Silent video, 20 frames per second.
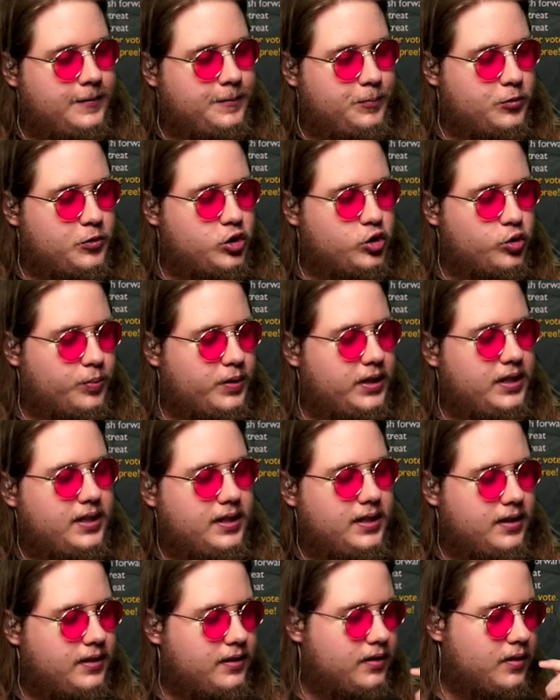to
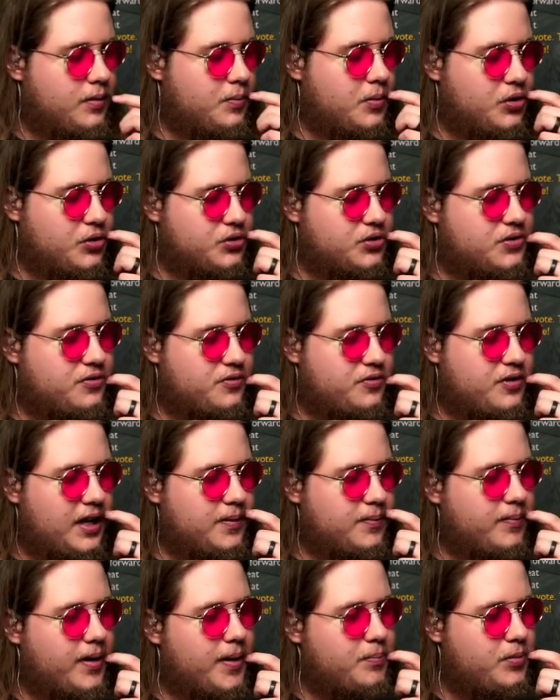be the most fed
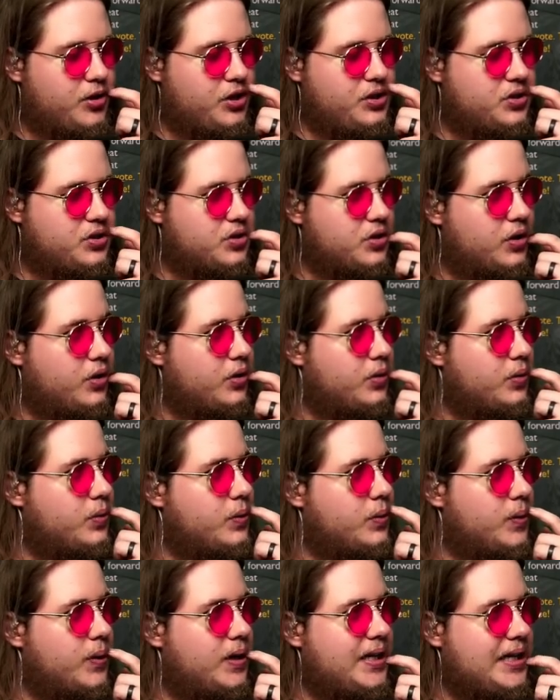member,
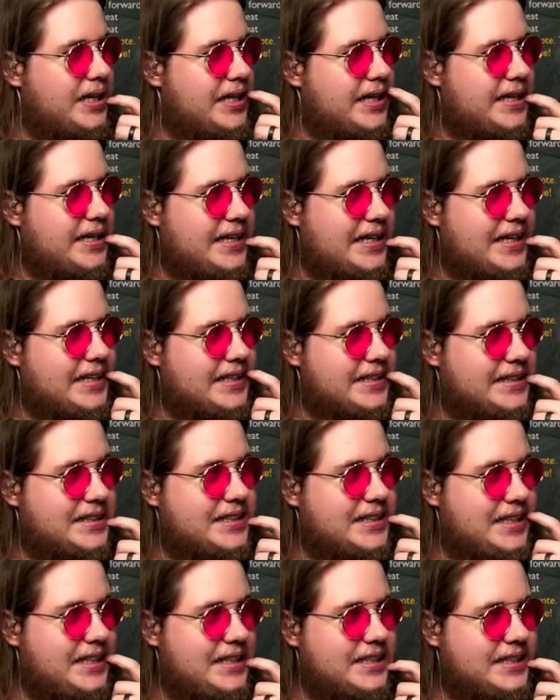so I
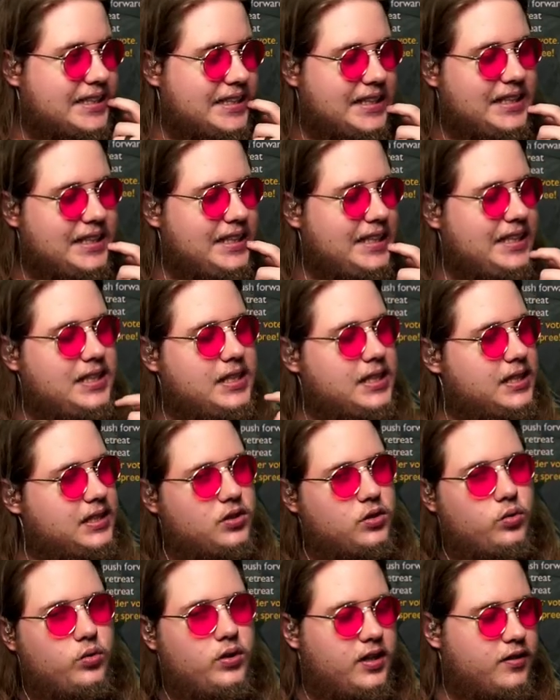think I needed
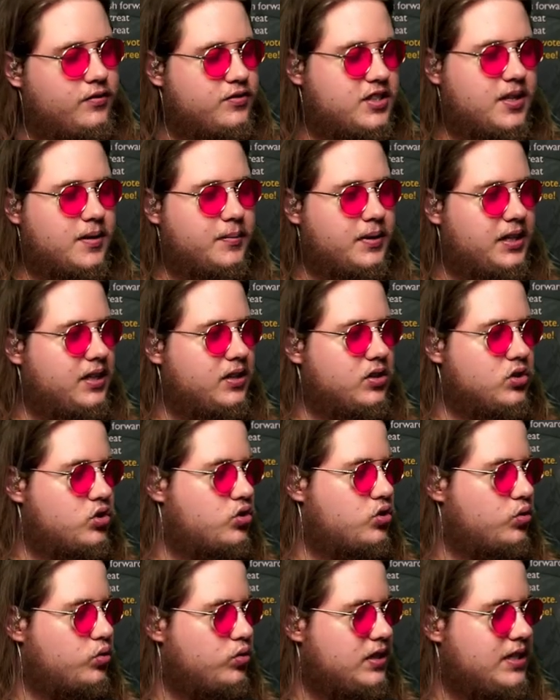to give some kills
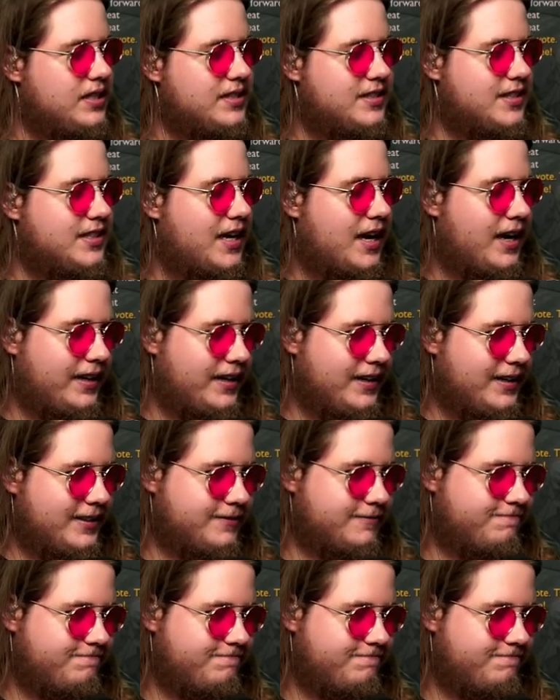to the Xayah.